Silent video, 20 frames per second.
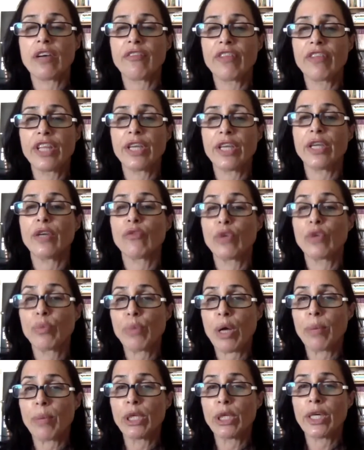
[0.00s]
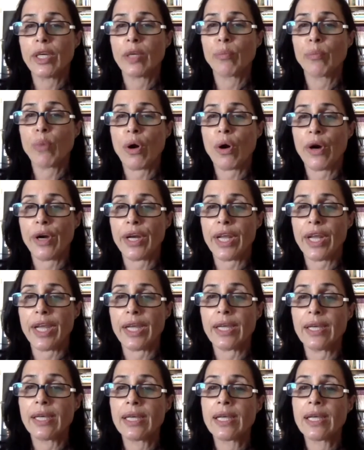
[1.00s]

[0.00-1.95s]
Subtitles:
of the Republican Party.